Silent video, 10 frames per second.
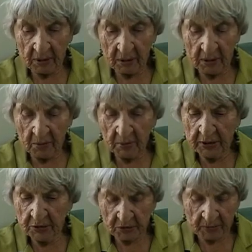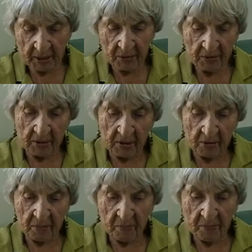In the winter rather,
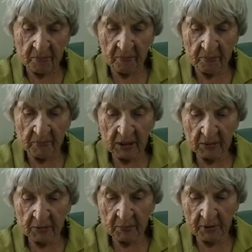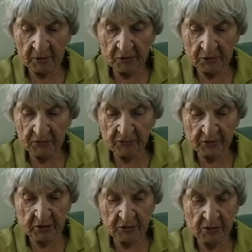the milk would partially
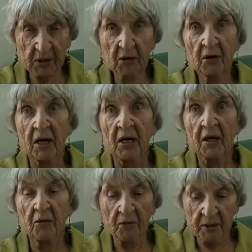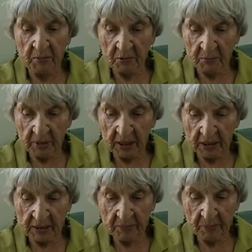freeze and the cream would
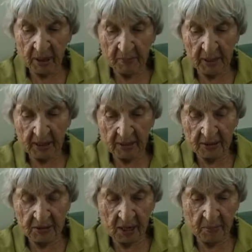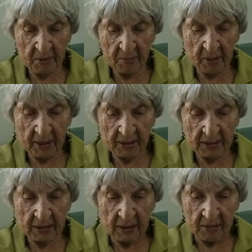pop out of the top of the bottle
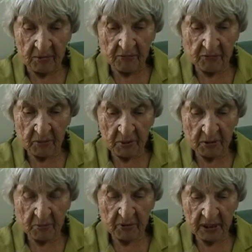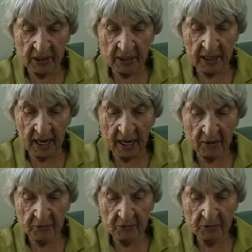before we could bring it in the
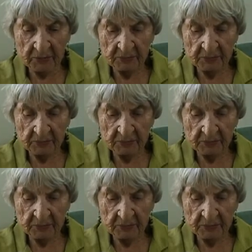house.